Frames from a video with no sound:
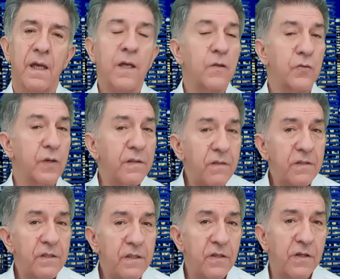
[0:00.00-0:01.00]
To end the
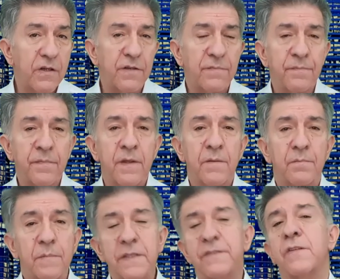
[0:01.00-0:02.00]
year,
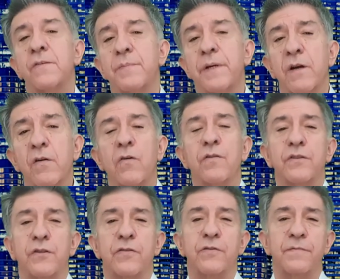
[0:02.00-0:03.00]
Mr.
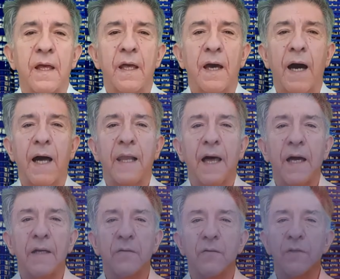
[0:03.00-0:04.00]
Bergoglio,
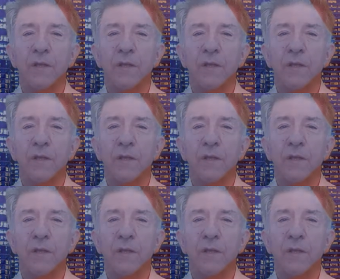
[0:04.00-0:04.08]
ally with the